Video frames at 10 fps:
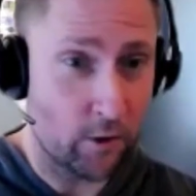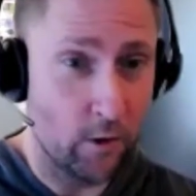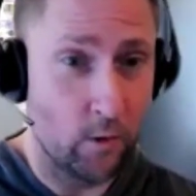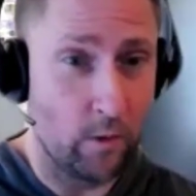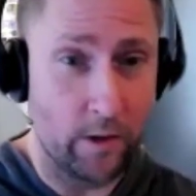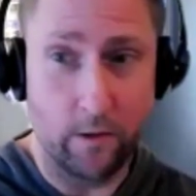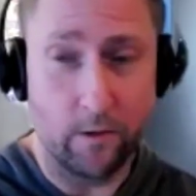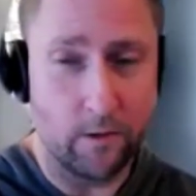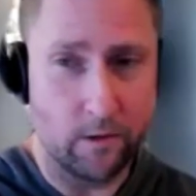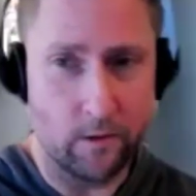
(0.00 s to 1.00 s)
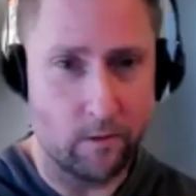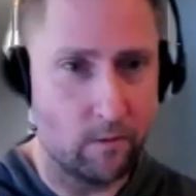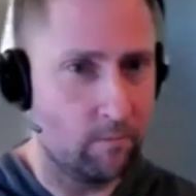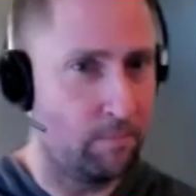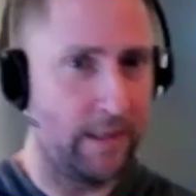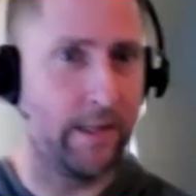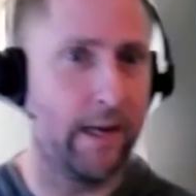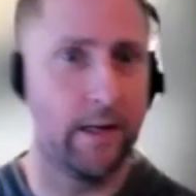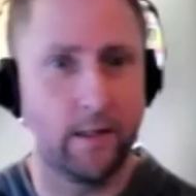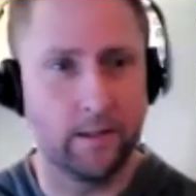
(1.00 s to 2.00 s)
true when you big
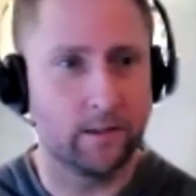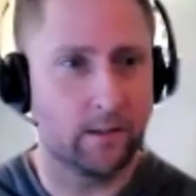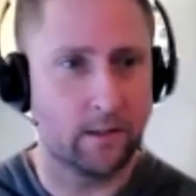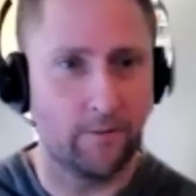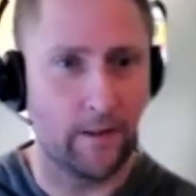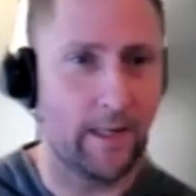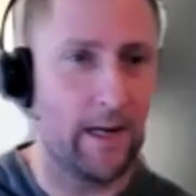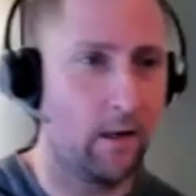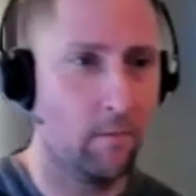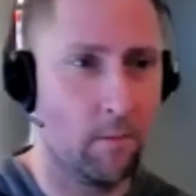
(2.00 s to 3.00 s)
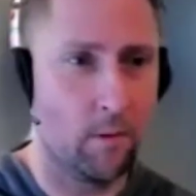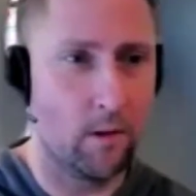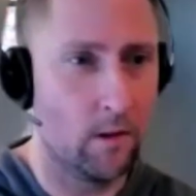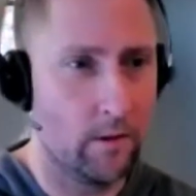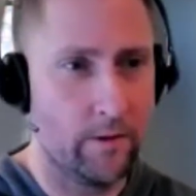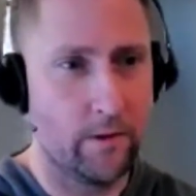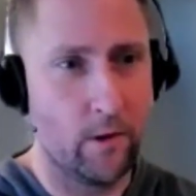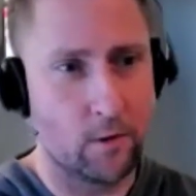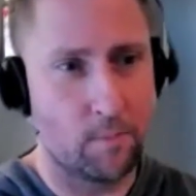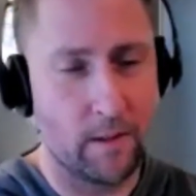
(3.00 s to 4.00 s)
data and stuff like that. I remember
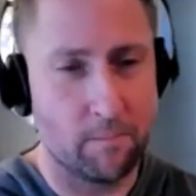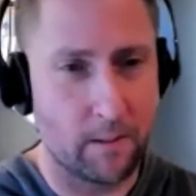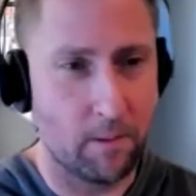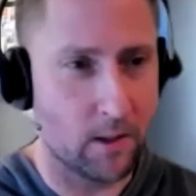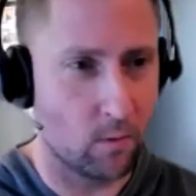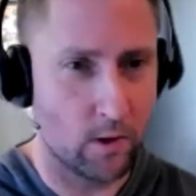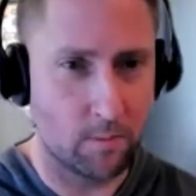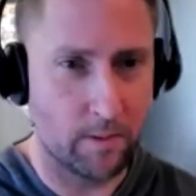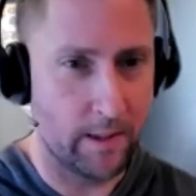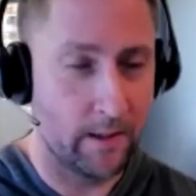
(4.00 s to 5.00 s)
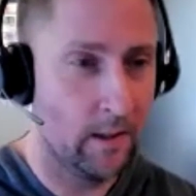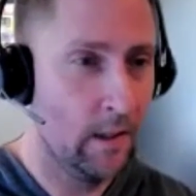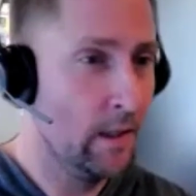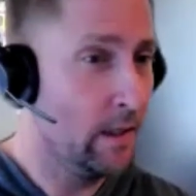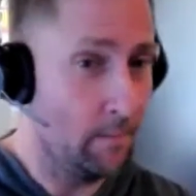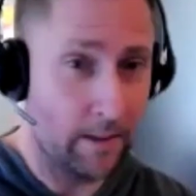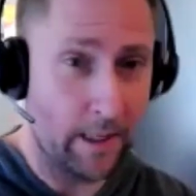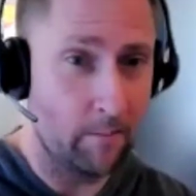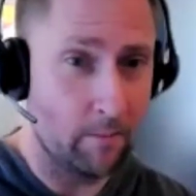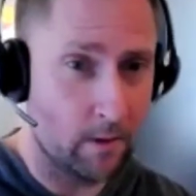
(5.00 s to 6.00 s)
those being big buzzwords, but then it
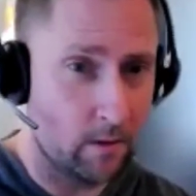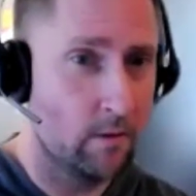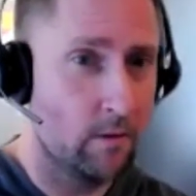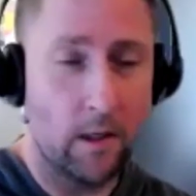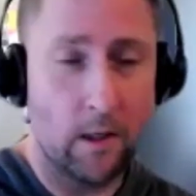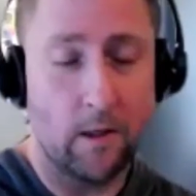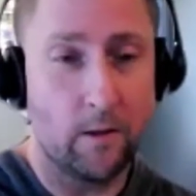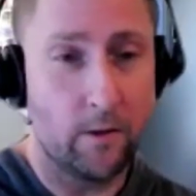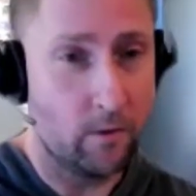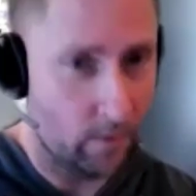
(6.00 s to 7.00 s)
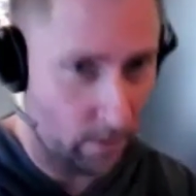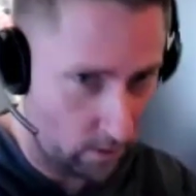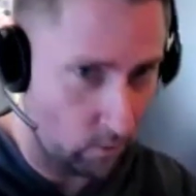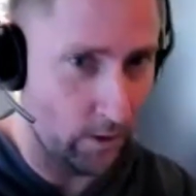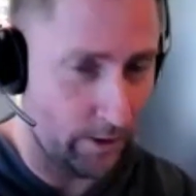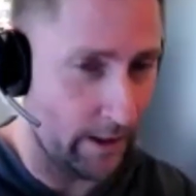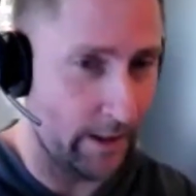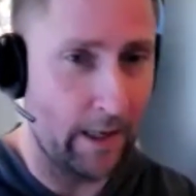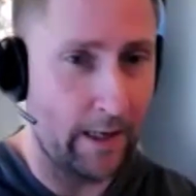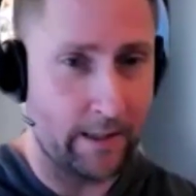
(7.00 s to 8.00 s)
became the real
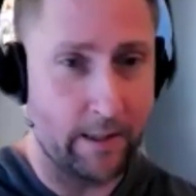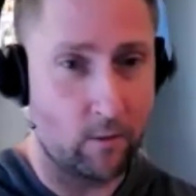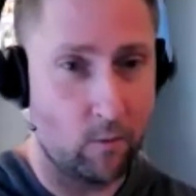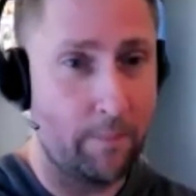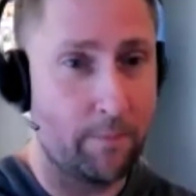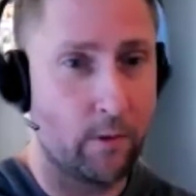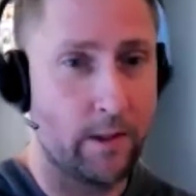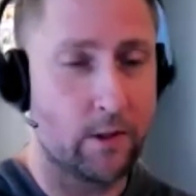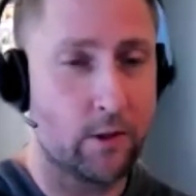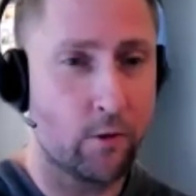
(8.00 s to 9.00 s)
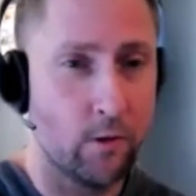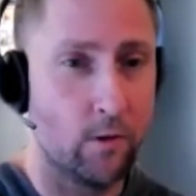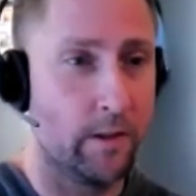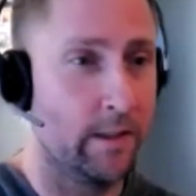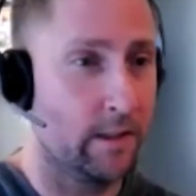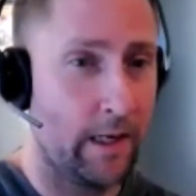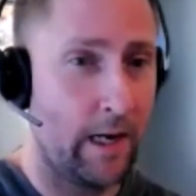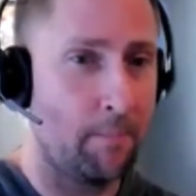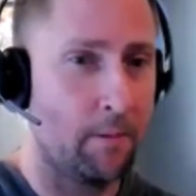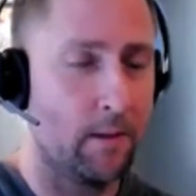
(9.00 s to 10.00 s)
thing. I think Web3 is true and it's going to
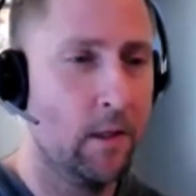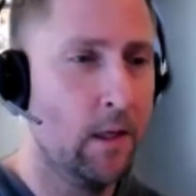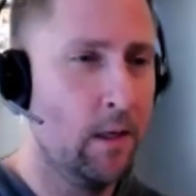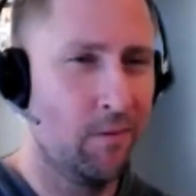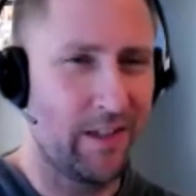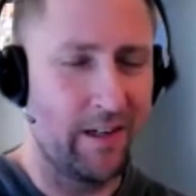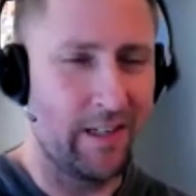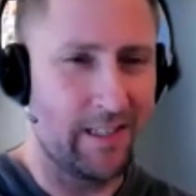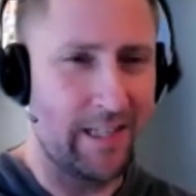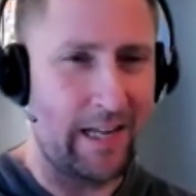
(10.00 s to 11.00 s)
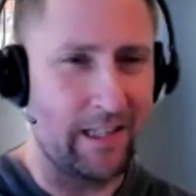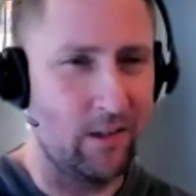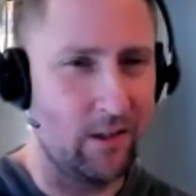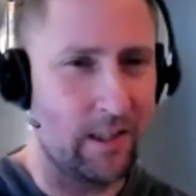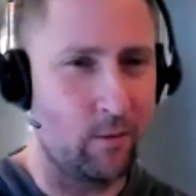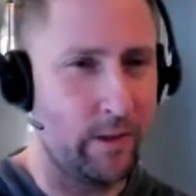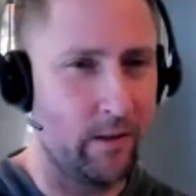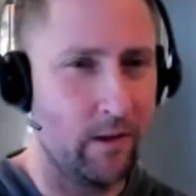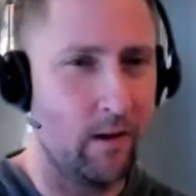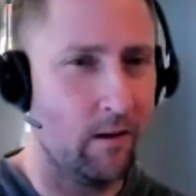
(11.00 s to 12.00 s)
happen, but that exactly looks like we
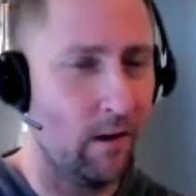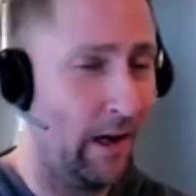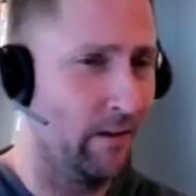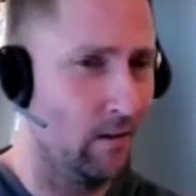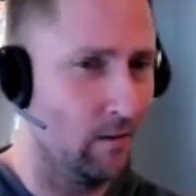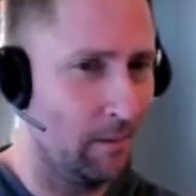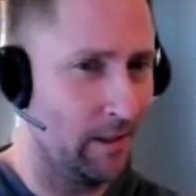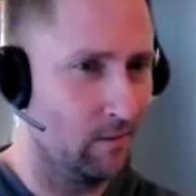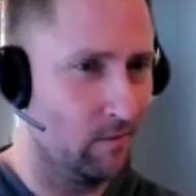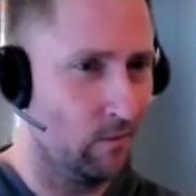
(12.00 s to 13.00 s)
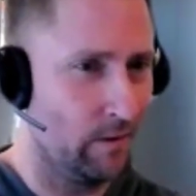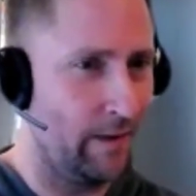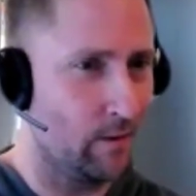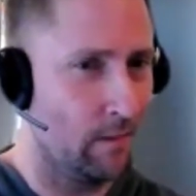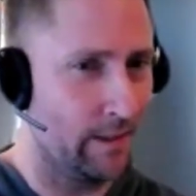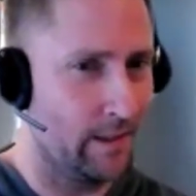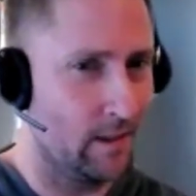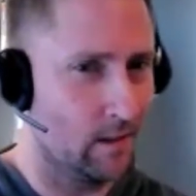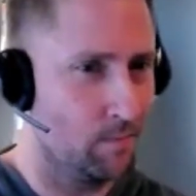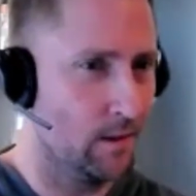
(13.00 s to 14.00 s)
don't know. I don't know. I mean, we have some
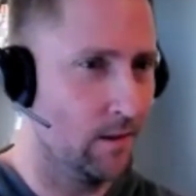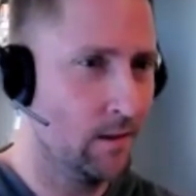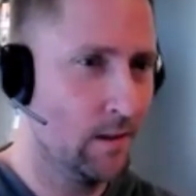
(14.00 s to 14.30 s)
ideas, but